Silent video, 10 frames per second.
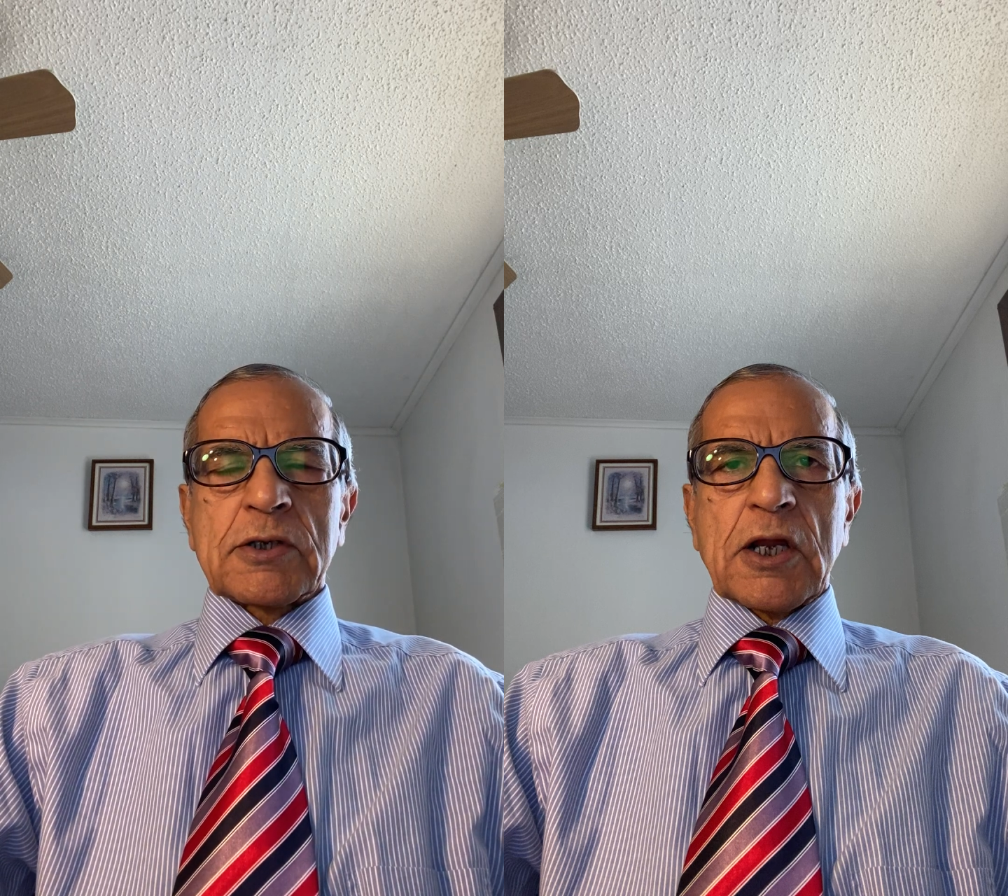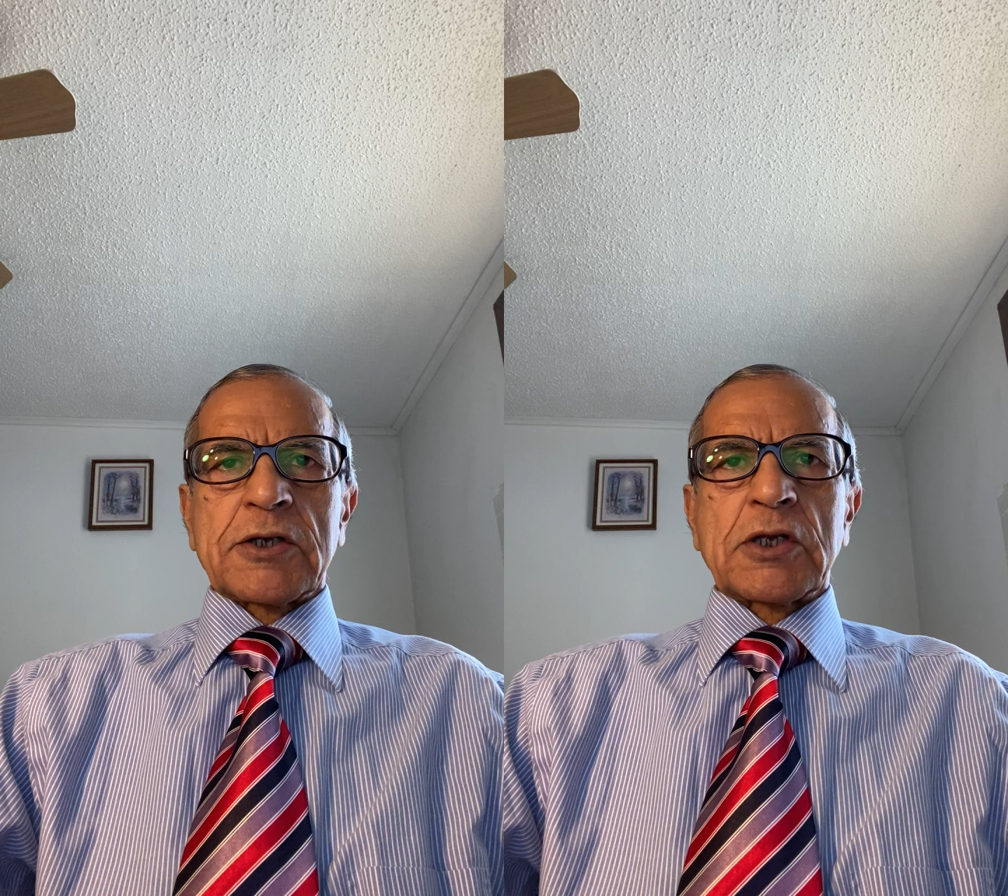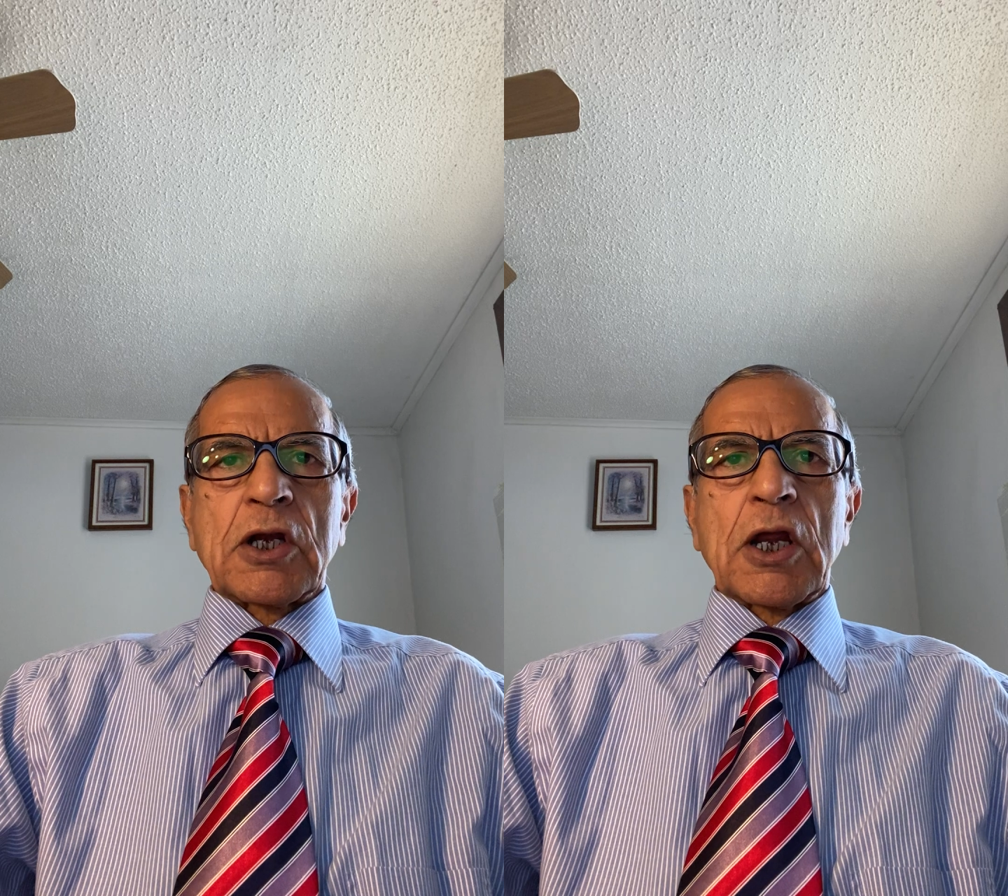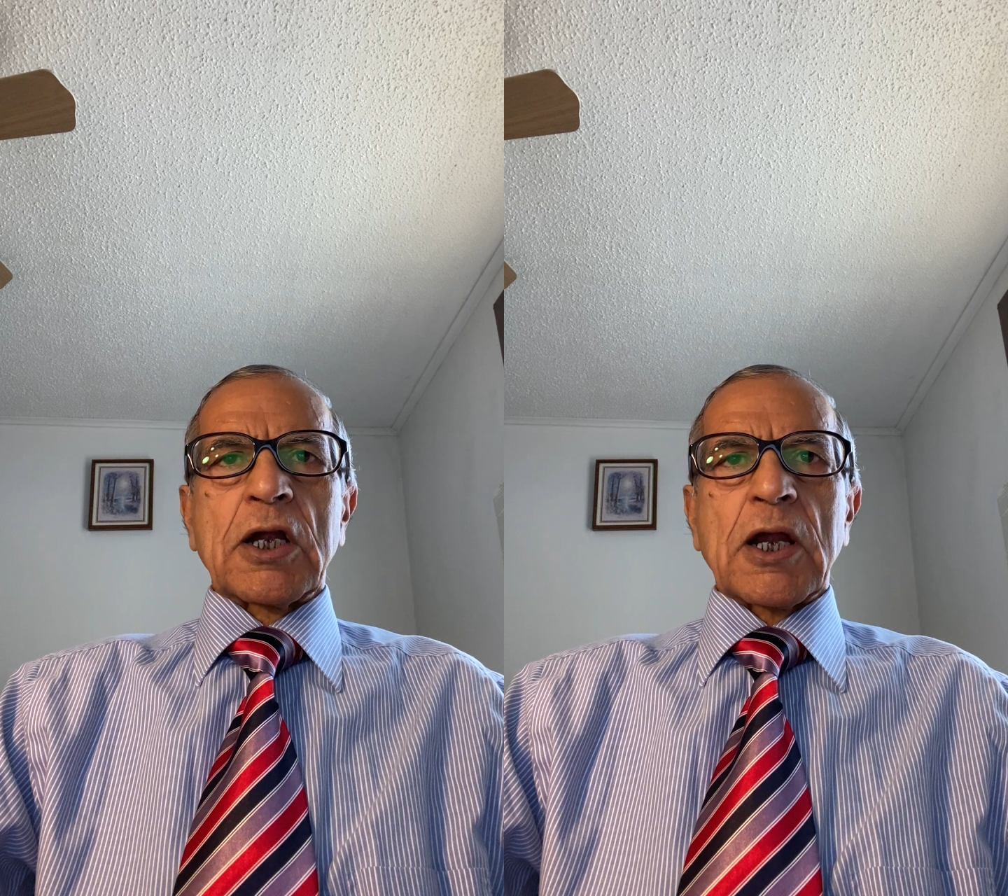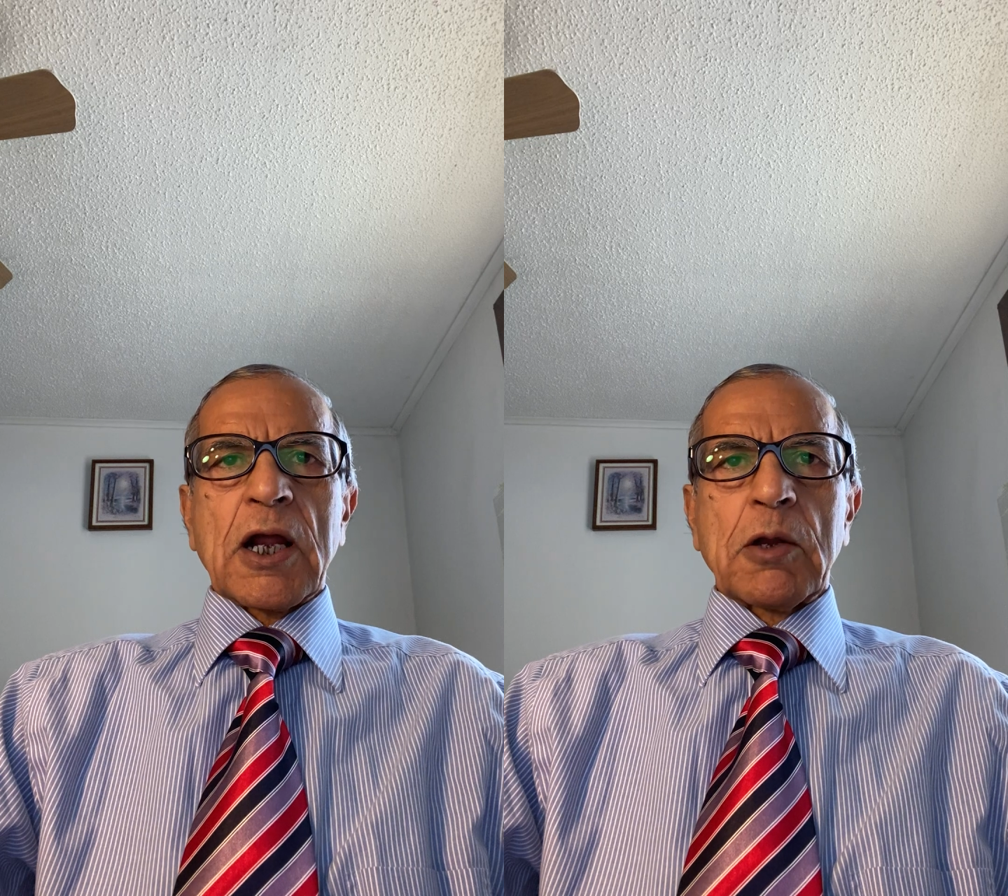lesson
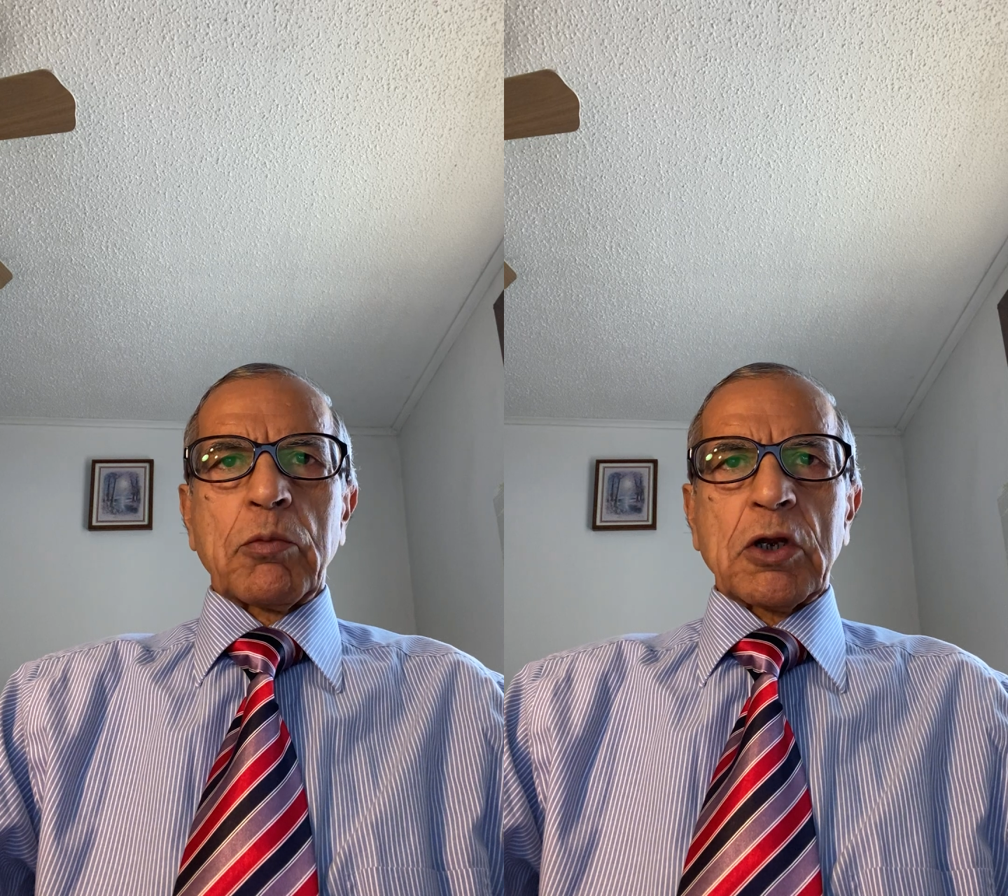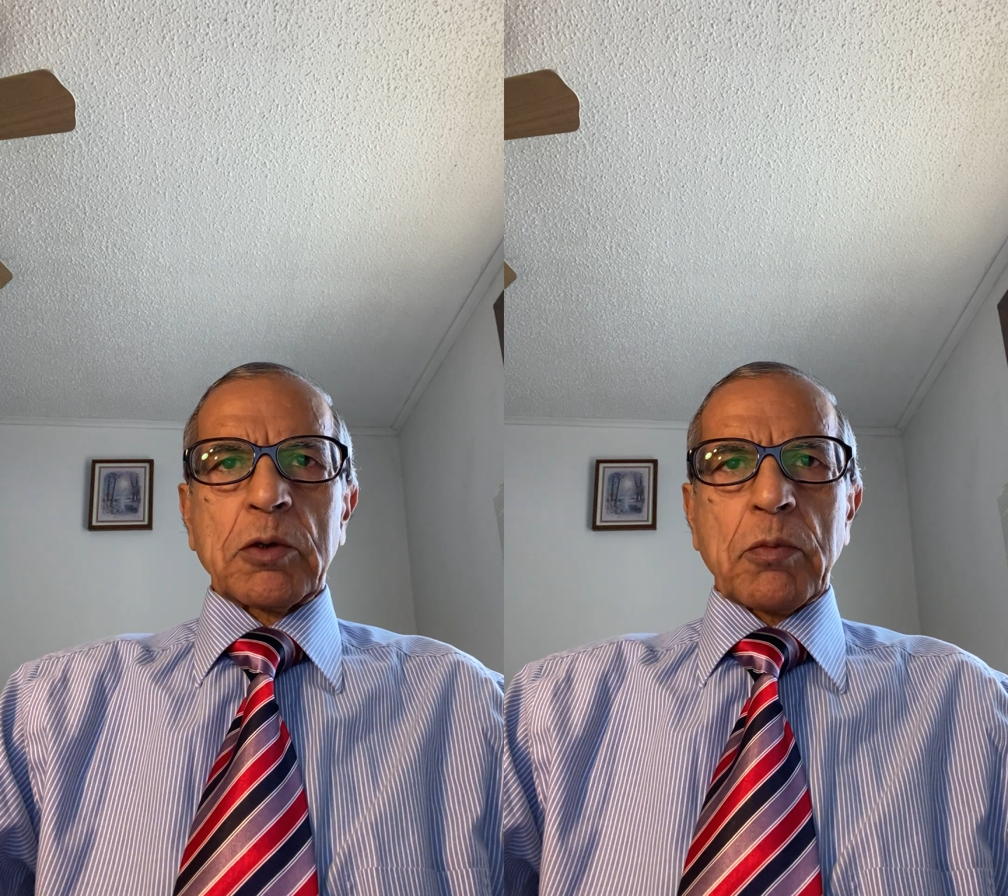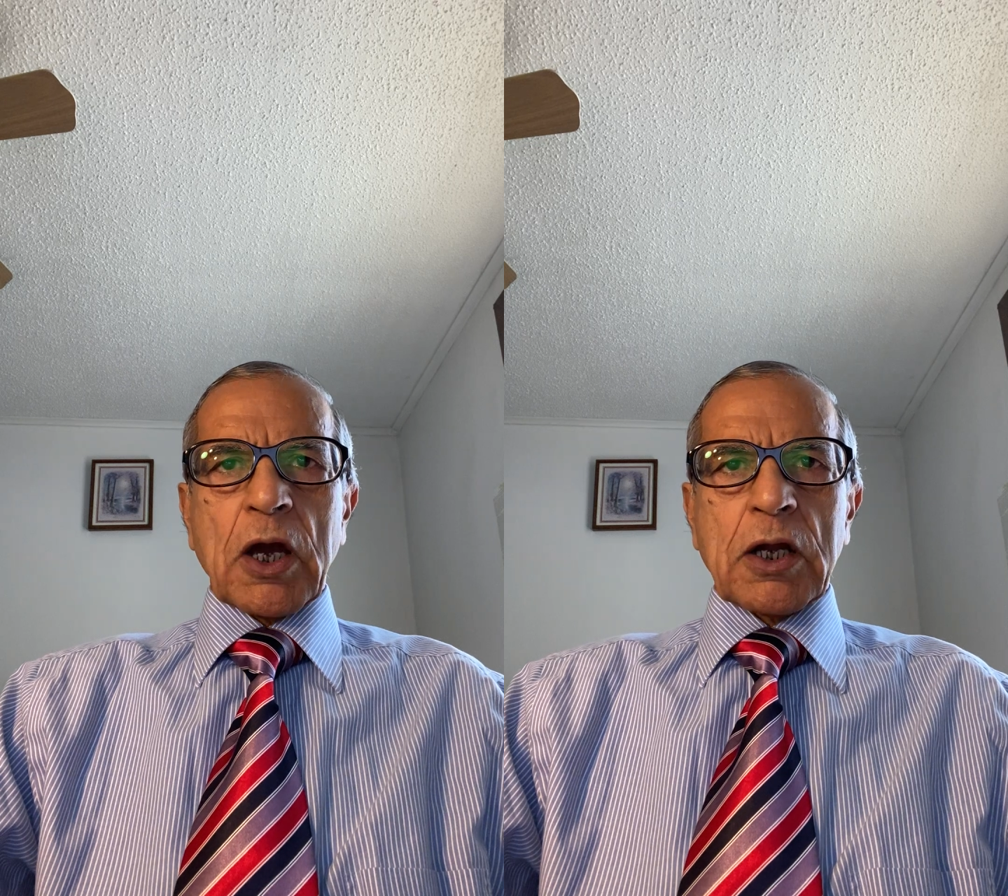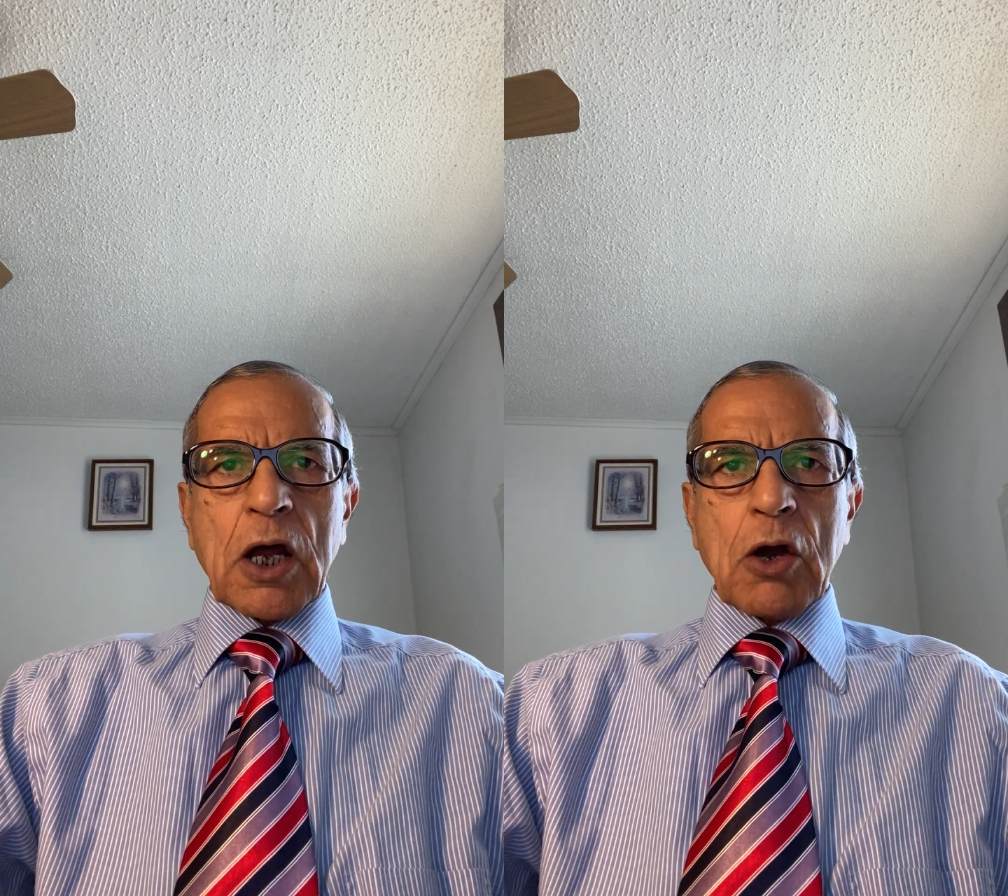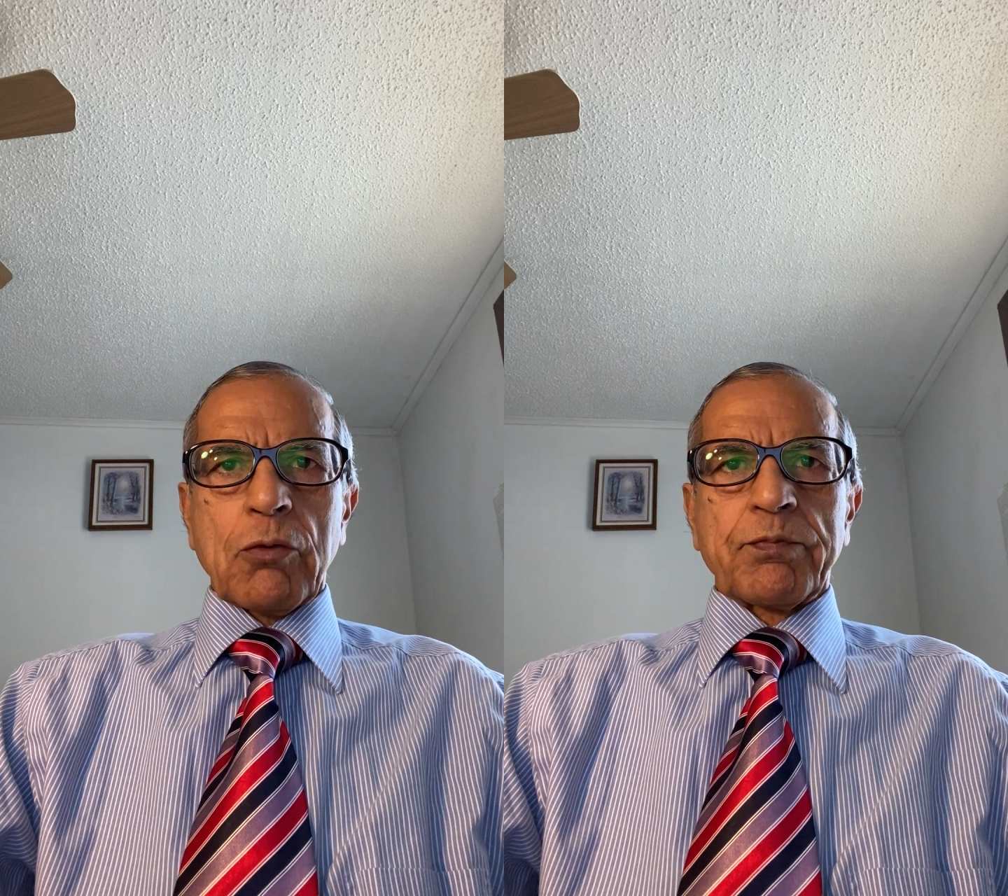indelibly by
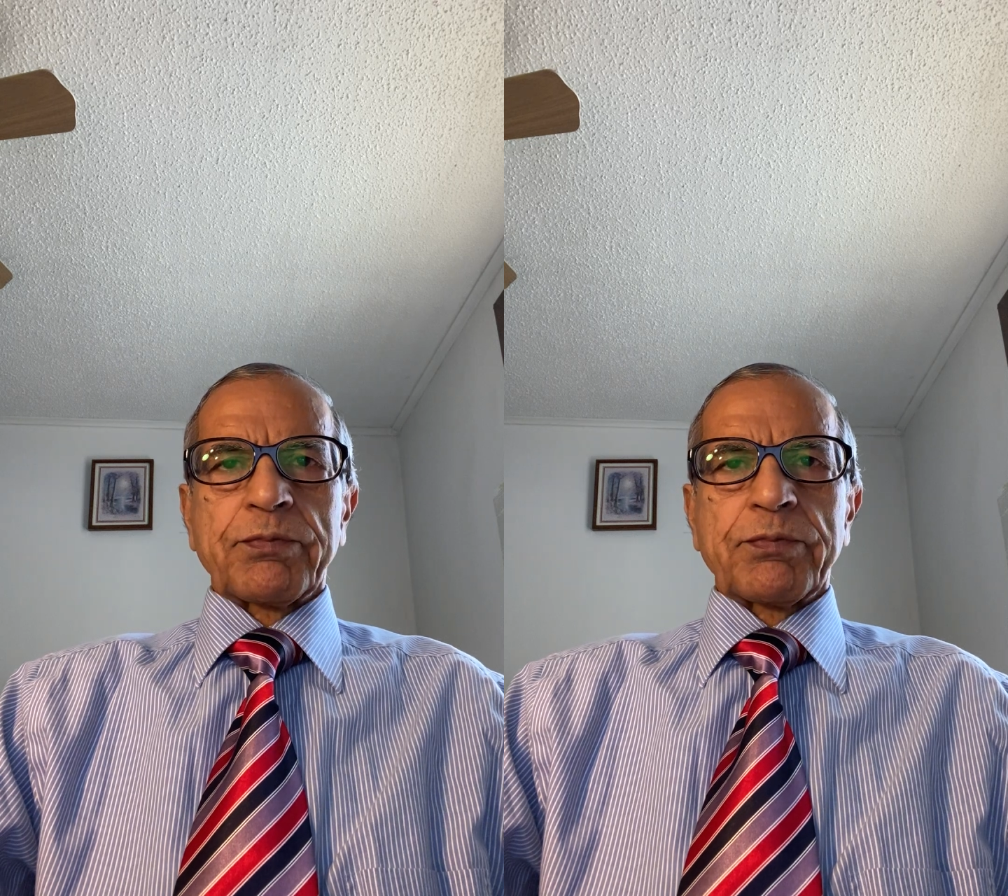now.